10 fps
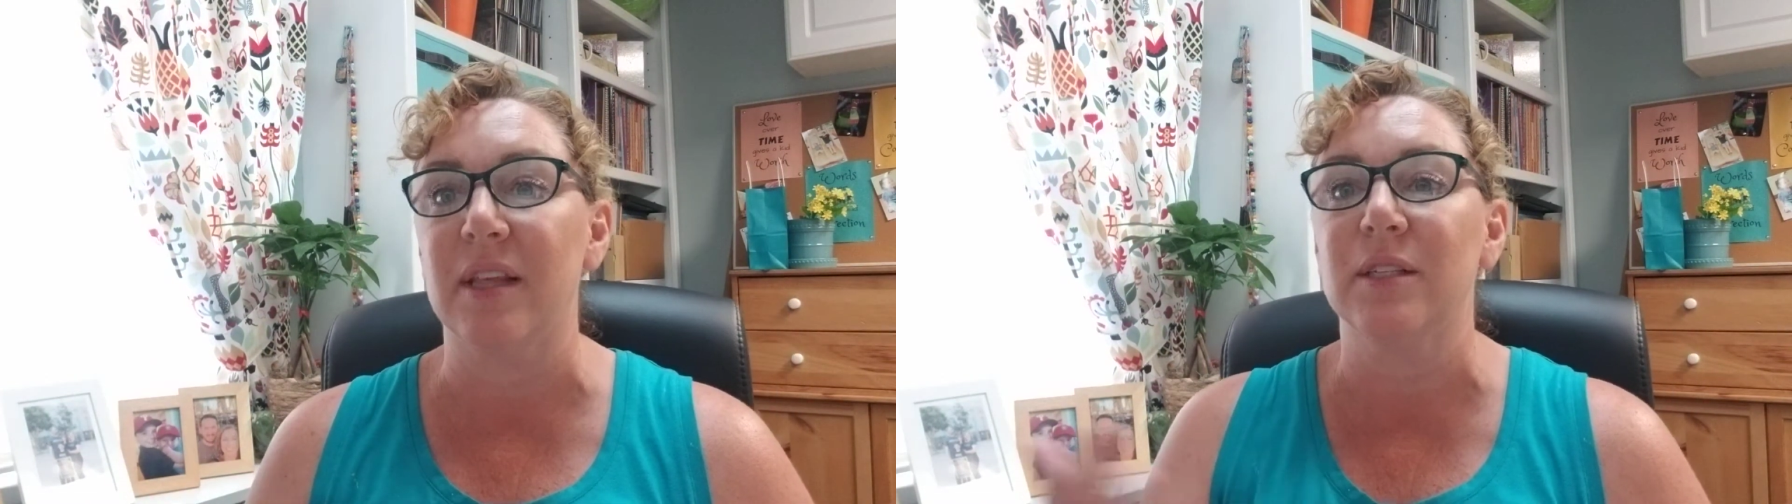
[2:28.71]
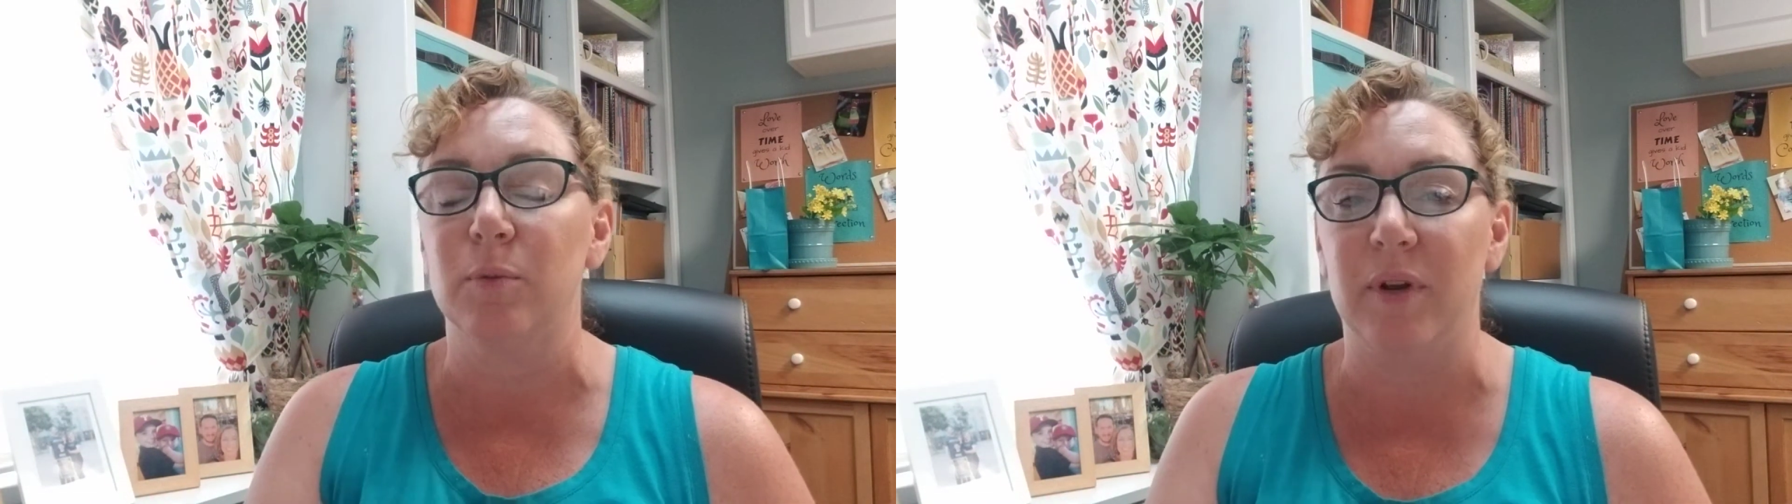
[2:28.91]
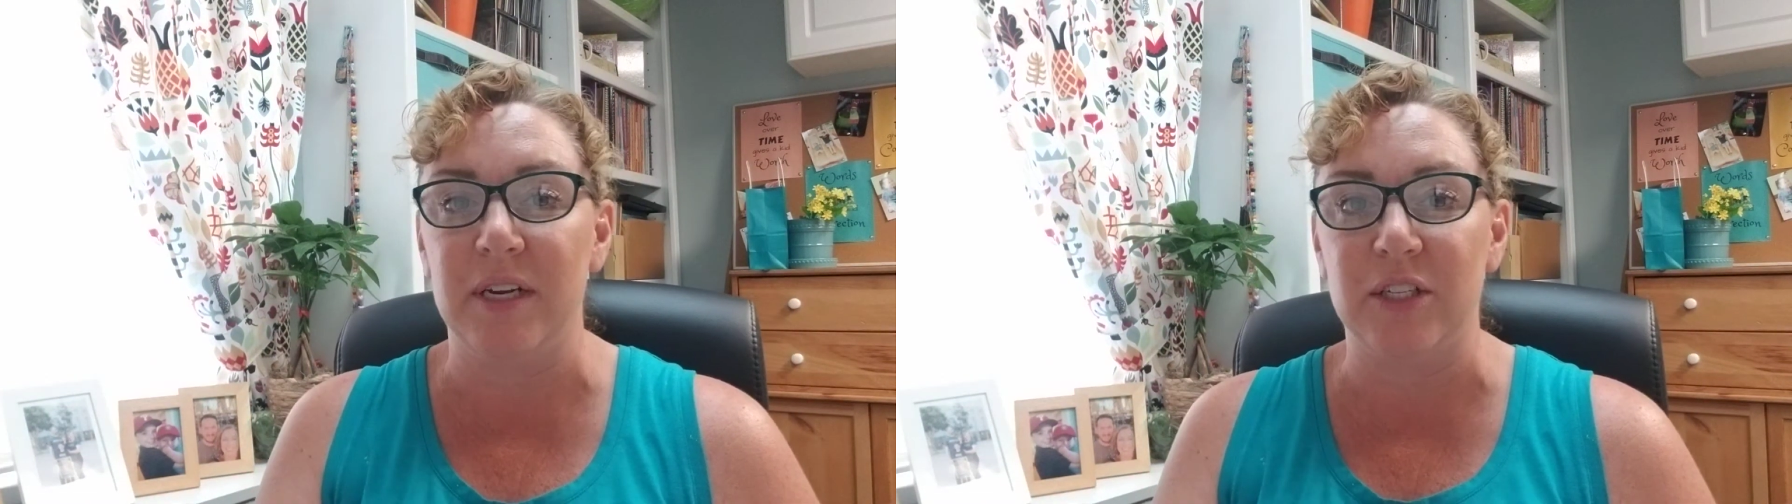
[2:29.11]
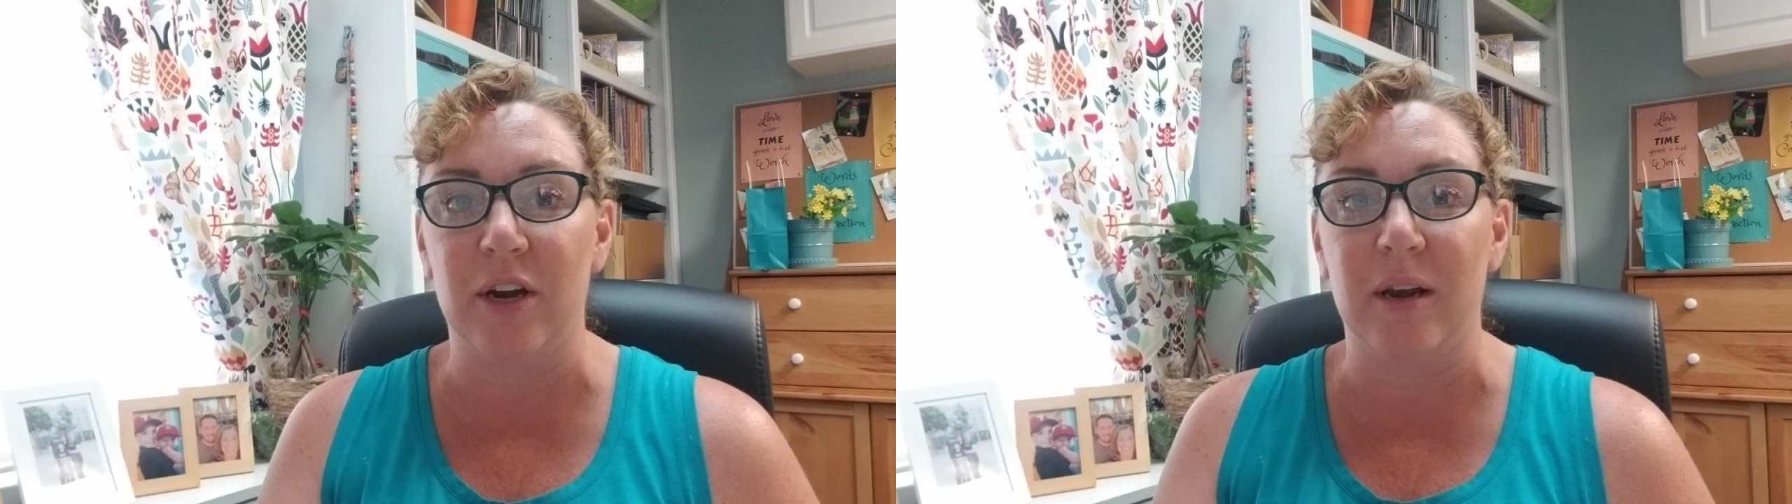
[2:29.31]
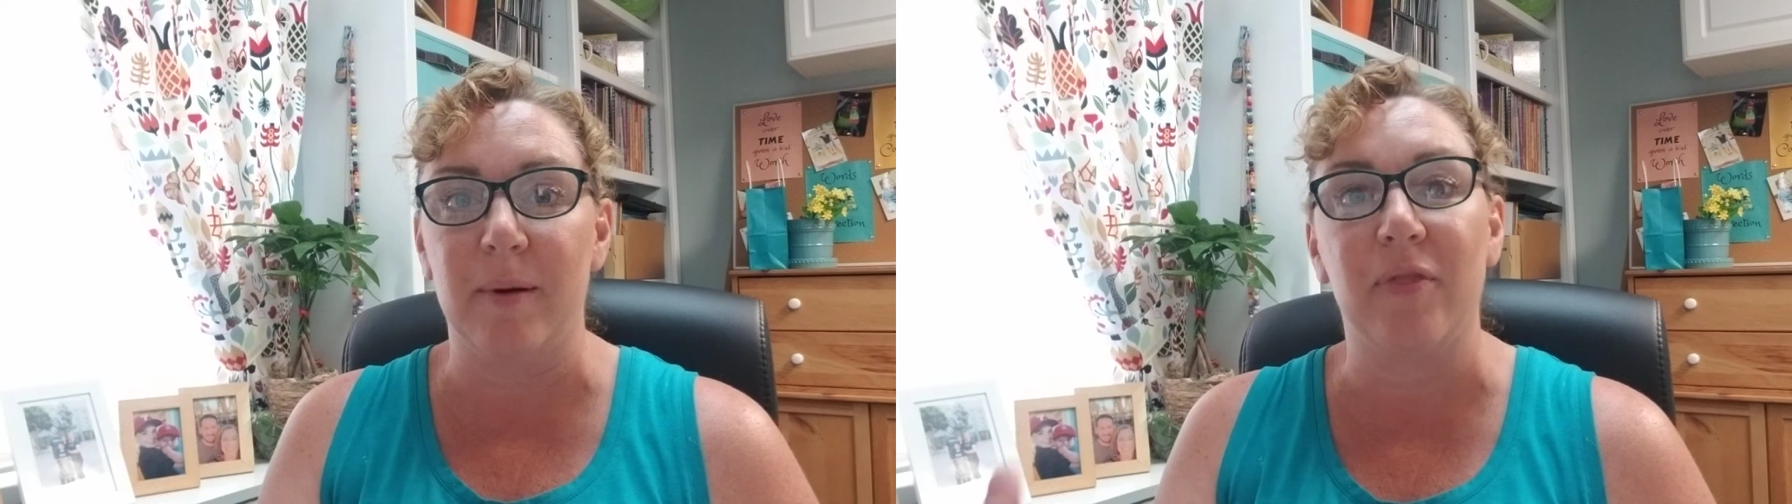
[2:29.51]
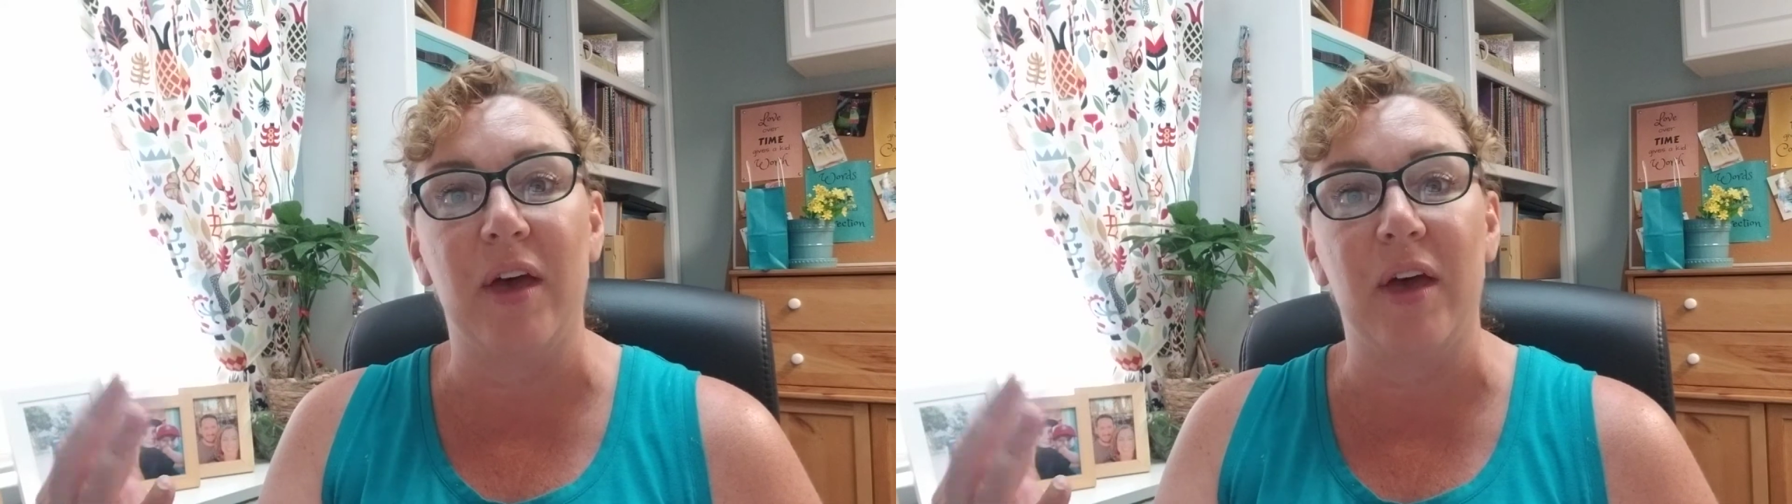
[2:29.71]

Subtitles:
That's what he's talking about,